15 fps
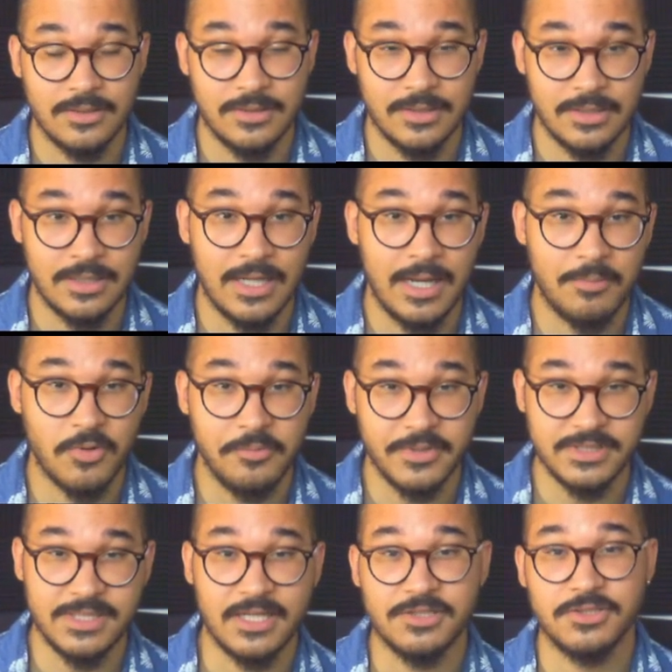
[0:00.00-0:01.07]
the
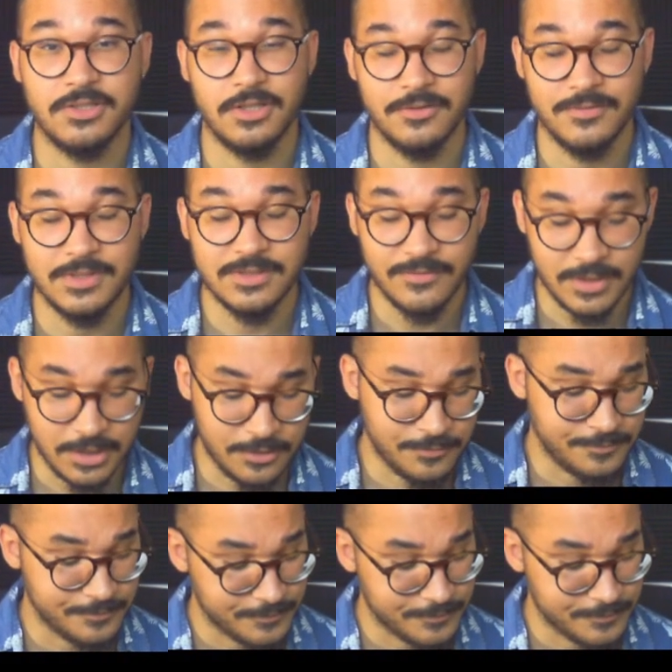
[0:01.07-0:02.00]
appropriate section of this video.